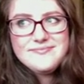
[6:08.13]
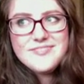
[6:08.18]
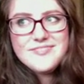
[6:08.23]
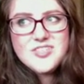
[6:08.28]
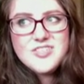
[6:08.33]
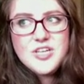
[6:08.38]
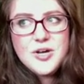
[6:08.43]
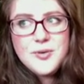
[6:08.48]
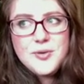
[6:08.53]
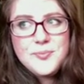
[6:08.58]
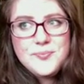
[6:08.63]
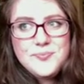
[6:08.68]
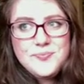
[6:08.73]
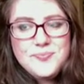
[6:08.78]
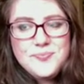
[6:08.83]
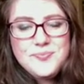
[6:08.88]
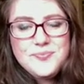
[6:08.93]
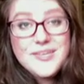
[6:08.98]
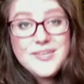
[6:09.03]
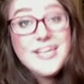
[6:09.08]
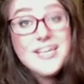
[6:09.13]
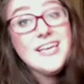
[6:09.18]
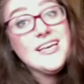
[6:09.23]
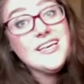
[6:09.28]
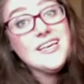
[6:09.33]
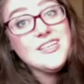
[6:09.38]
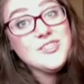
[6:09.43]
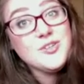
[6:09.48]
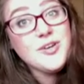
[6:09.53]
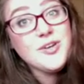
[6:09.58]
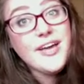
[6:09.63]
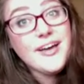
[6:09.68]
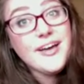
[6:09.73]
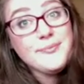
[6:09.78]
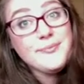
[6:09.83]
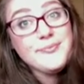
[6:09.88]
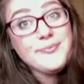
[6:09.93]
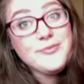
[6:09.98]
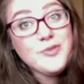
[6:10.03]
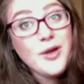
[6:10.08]
So, so yeah.
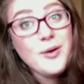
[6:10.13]
So